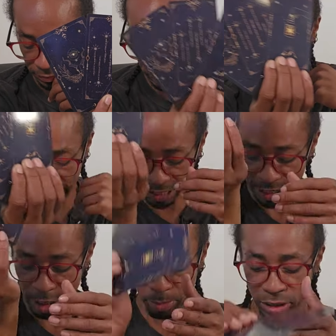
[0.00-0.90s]

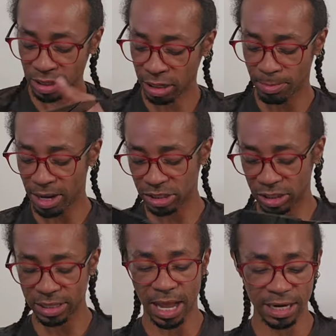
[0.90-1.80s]
Okay? Putting the
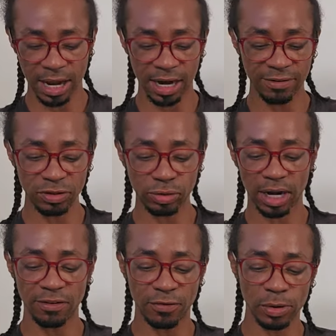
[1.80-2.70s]
kibosh on that. Not even
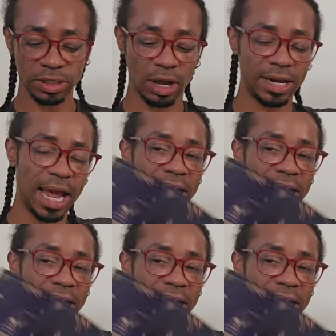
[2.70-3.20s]
trying to focus on